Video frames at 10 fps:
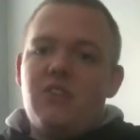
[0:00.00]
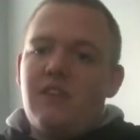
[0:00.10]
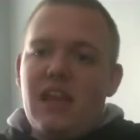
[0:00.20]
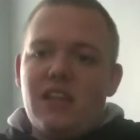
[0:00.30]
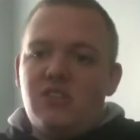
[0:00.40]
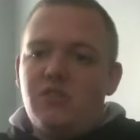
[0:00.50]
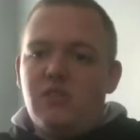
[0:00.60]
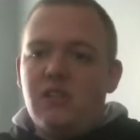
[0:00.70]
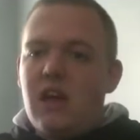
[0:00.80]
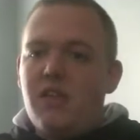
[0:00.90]
You can't
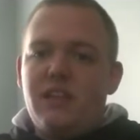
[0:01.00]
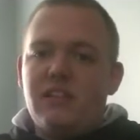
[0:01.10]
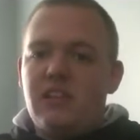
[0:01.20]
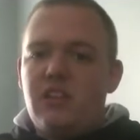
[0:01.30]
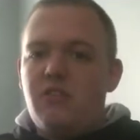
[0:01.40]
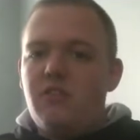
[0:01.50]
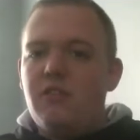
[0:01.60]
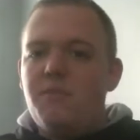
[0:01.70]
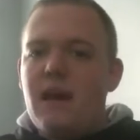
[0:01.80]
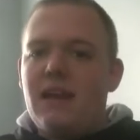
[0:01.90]
do a lot of things like you
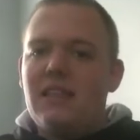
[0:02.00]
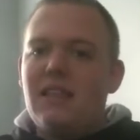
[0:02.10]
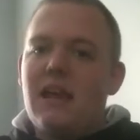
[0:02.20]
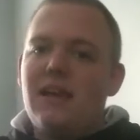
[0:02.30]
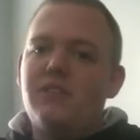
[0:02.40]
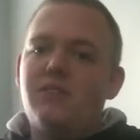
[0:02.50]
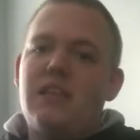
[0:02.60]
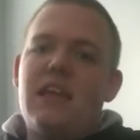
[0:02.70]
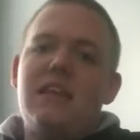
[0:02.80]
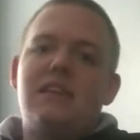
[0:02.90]
could back in the 90s or
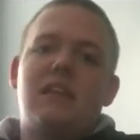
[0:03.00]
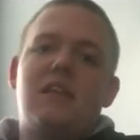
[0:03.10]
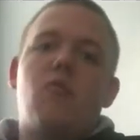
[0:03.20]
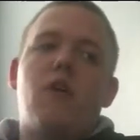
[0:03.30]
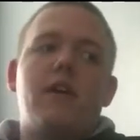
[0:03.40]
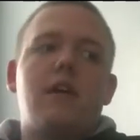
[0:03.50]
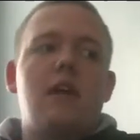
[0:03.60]
the 80s anymore.